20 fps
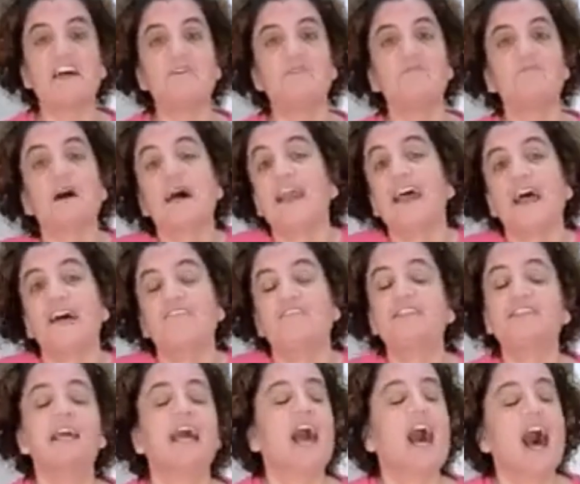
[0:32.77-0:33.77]
whatevs,
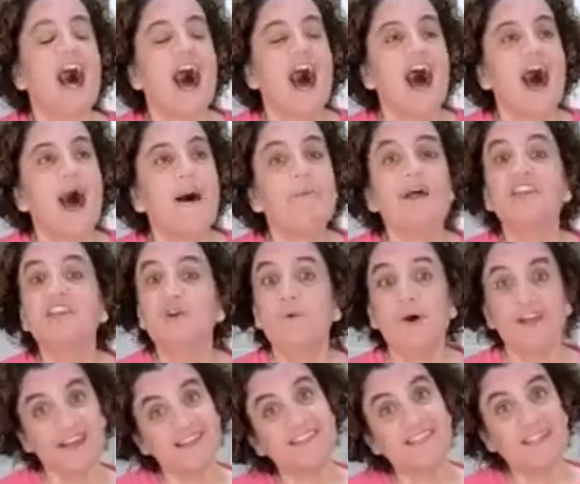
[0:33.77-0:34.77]
and you
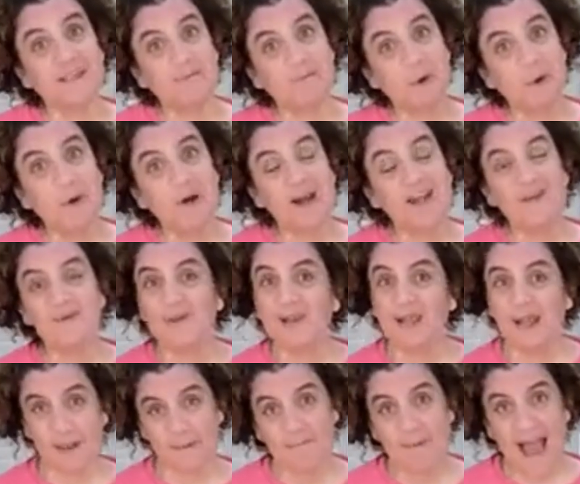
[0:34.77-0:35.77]
want to see more, you want to
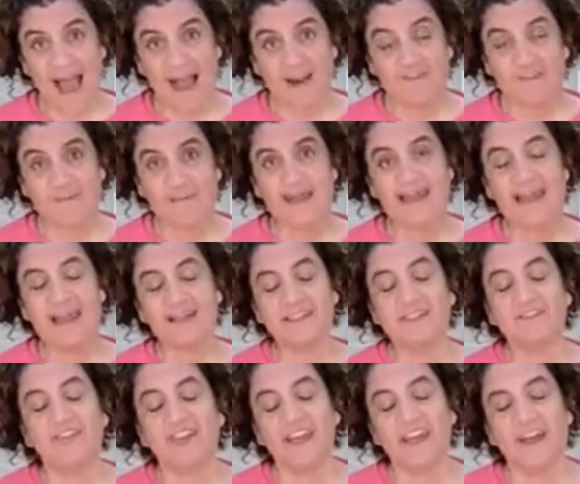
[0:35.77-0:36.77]
come back for my next
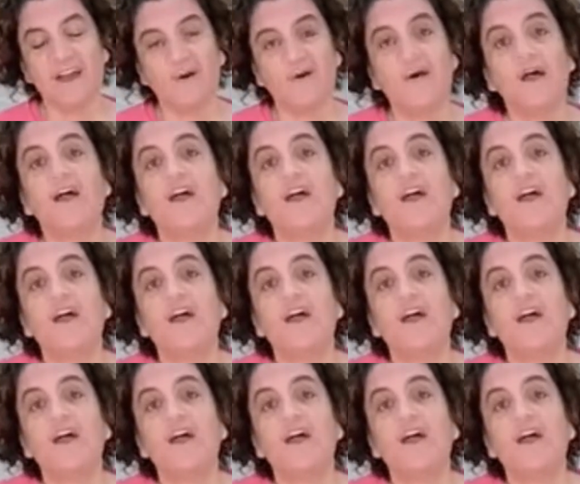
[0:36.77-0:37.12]
video,